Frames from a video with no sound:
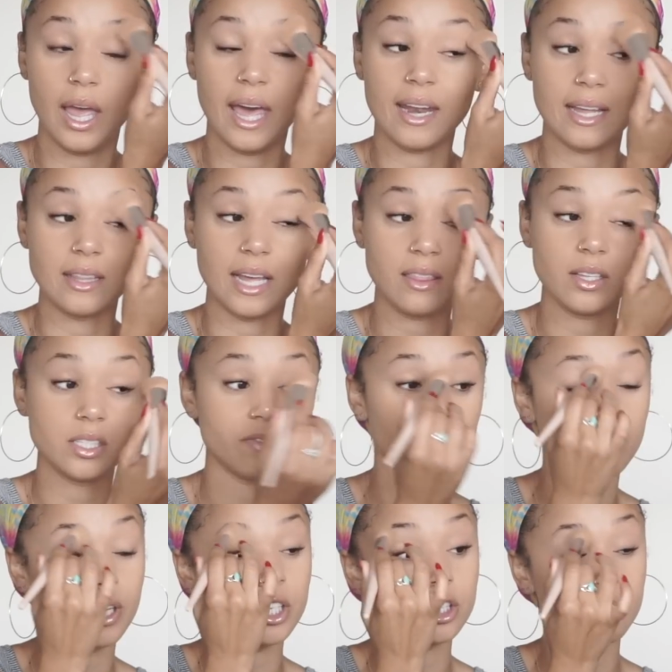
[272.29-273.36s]
And I like this
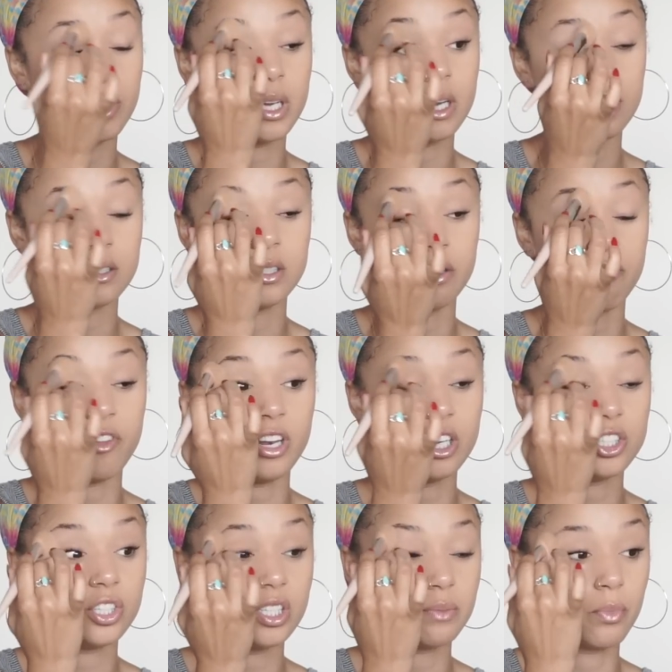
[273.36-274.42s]
foundation because the
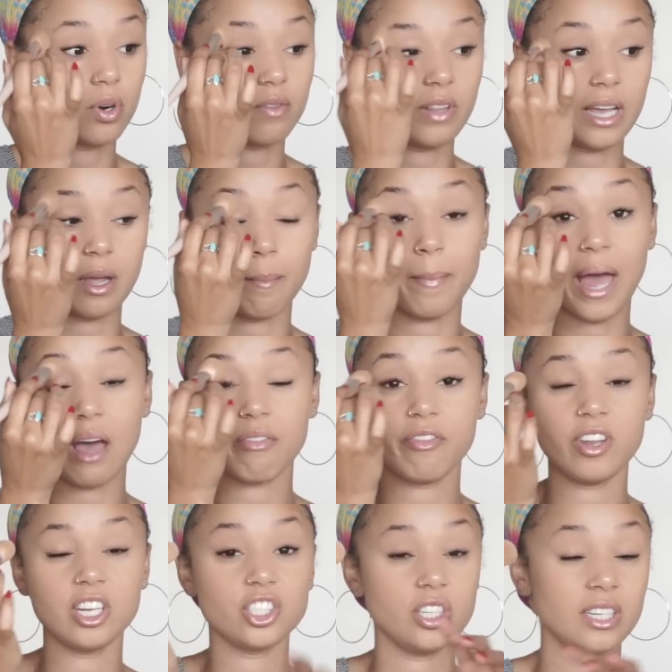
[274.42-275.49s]
finish is more of like a matte
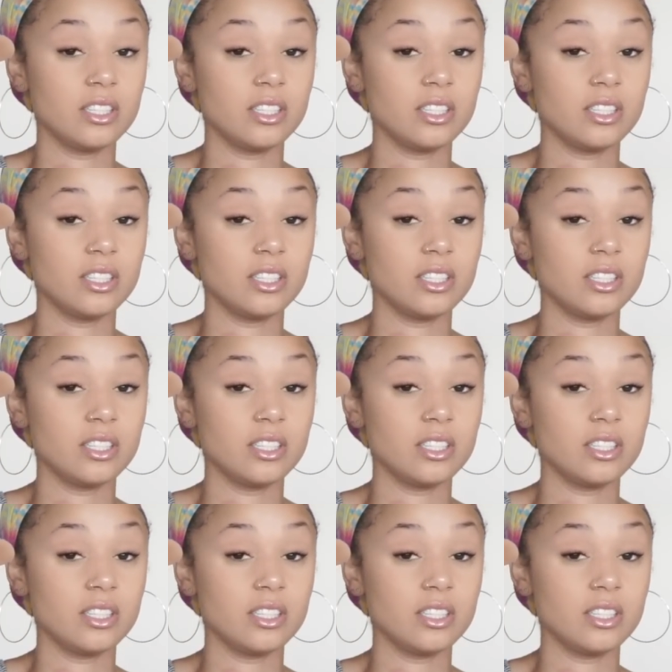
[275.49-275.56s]
finish.